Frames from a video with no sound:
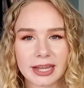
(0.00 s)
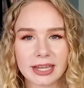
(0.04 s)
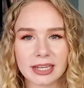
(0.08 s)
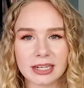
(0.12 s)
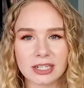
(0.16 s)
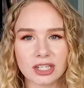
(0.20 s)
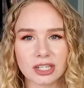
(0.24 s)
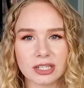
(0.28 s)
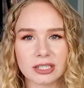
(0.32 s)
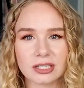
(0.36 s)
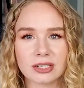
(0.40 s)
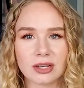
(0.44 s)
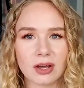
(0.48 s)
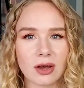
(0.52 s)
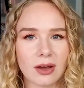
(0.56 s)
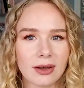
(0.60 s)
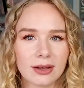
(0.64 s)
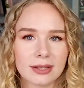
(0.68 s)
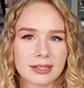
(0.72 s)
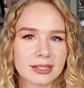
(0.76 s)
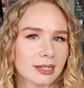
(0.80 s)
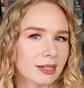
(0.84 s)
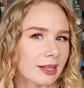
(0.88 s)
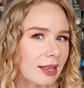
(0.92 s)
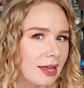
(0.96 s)
can just
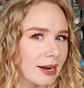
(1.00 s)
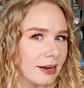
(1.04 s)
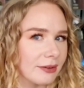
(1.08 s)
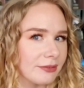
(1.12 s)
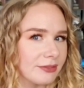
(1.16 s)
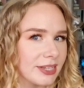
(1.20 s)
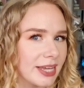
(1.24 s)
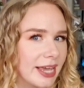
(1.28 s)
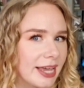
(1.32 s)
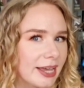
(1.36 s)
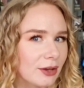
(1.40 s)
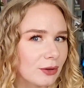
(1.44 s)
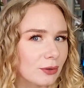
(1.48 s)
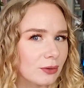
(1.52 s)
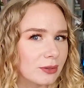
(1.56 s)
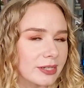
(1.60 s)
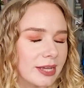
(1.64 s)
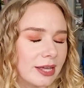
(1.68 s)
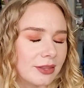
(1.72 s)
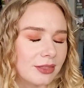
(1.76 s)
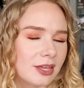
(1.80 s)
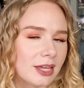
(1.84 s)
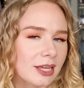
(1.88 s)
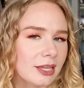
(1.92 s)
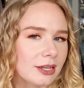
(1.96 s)
cause a lot of tangles at
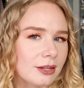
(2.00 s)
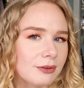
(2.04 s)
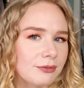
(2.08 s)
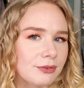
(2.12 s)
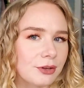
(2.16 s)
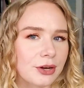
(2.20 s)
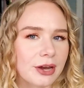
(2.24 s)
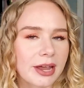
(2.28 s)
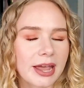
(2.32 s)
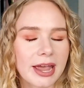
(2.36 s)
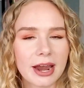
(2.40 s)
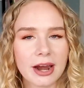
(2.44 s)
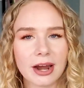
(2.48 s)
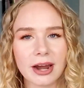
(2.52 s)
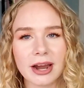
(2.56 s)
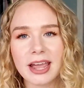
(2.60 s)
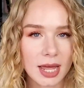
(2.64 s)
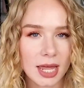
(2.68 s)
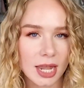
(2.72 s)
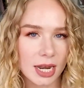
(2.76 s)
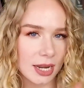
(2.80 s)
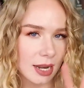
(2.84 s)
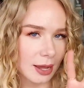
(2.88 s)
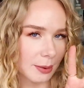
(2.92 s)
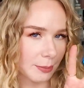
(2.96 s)
the end of your hair.
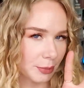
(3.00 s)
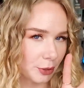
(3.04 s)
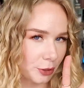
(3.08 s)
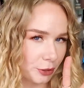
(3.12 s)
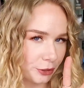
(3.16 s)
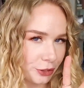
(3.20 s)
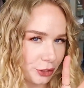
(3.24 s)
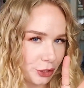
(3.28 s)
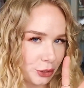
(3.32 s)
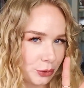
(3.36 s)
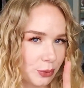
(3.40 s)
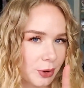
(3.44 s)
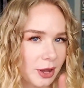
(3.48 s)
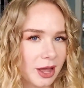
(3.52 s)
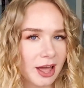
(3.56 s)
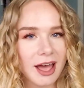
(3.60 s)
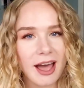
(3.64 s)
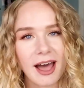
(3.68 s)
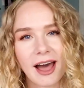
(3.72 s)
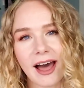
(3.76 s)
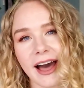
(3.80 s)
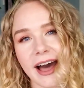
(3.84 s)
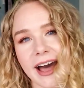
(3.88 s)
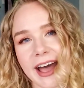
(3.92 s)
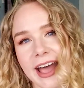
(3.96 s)
Number 2,
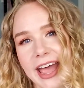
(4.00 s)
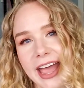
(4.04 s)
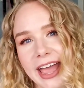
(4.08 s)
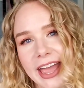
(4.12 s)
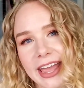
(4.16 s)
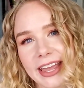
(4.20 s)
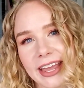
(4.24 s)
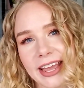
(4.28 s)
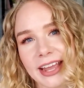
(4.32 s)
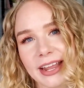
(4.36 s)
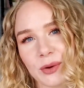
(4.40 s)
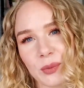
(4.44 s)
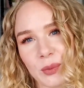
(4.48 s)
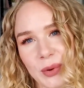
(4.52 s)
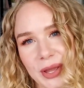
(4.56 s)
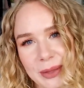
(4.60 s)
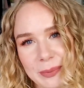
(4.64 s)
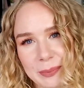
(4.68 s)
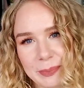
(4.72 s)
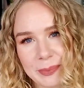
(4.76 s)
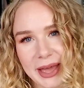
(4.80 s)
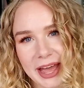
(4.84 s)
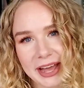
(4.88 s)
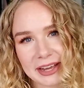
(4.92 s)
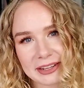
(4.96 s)
I went
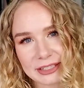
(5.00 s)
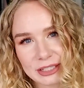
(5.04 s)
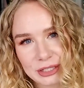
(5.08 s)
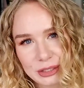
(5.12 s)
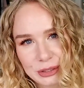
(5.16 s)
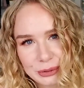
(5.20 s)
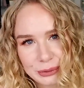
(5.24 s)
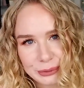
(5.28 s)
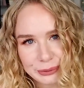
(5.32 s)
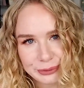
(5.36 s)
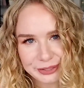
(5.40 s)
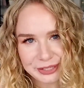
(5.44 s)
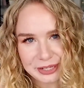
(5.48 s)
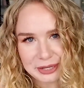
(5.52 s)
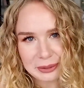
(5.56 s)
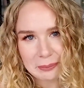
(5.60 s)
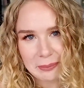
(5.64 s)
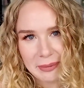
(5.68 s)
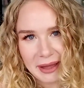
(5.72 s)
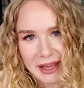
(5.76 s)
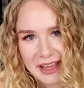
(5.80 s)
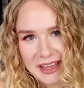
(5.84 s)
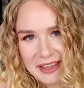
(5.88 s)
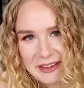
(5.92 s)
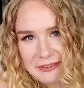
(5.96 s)
back to using
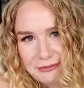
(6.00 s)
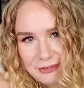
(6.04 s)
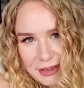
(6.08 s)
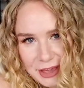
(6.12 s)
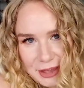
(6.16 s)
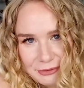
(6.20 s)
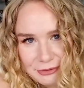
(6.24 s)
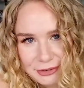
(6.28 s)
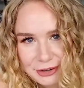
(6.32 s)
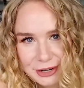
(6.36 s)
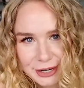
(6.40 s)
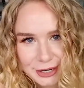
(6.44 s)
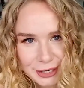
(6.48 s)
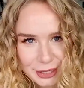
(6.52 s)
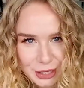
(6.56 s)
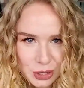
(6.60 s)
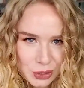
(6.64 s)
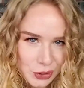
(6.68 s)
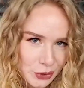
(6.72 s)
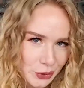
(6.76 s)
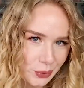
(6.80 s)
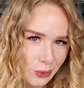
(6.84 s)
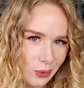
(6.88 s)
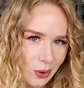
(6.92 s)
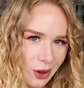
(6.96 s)
my favorite
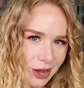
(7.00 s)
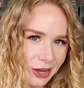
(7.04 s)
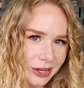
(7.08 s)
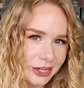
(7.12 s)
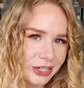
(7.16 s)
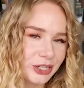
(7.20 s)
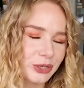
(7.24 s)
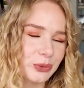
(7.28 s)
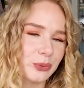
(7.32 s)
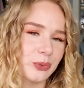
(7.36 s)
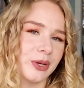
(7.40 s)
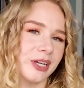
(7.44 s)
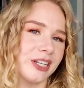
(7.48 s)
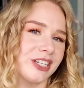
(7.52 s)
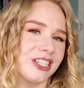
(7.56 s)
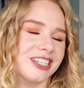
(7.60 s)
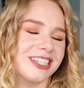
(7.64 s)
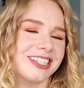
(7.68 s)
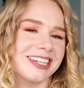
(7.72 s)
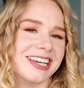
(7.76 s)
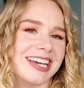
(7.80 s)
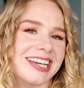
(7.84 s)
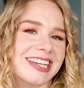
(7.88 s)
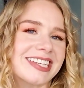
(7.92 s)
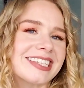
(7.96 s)
co-wash, which
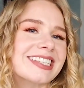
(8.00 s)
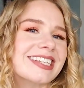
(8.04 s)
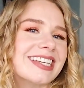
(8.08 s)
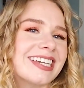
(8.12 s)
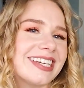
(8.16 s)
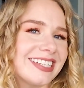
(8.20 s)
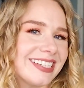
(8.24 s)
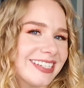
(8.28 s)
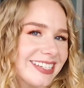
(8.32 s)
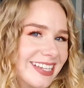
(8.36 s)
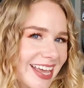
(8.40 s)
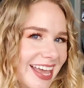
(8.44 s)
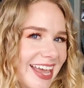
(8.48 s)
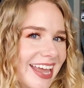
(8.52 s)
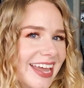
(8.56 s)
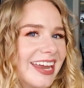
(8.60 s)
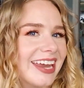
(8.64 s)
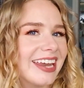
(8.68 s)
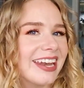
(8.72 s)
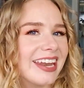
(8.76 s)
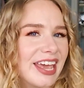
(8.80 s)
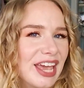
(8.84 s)
does contain